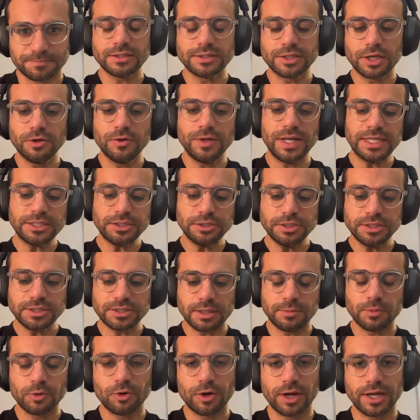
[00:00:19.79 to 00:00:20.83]
So let's just
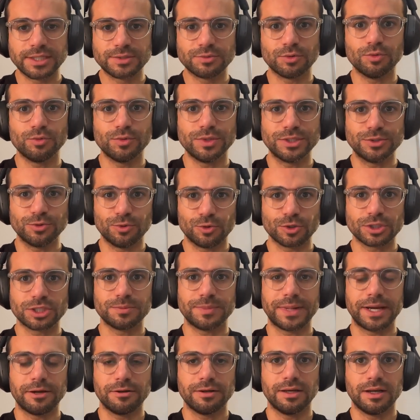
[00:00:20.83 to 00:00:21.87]
summarize what we talked
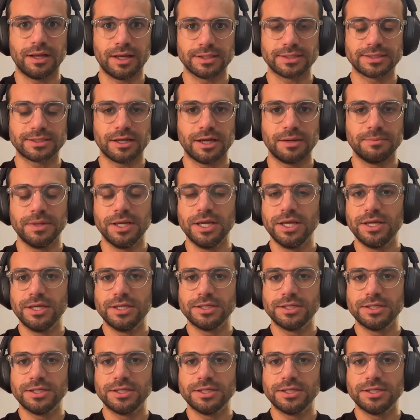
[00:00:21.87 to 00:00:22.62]
about last time.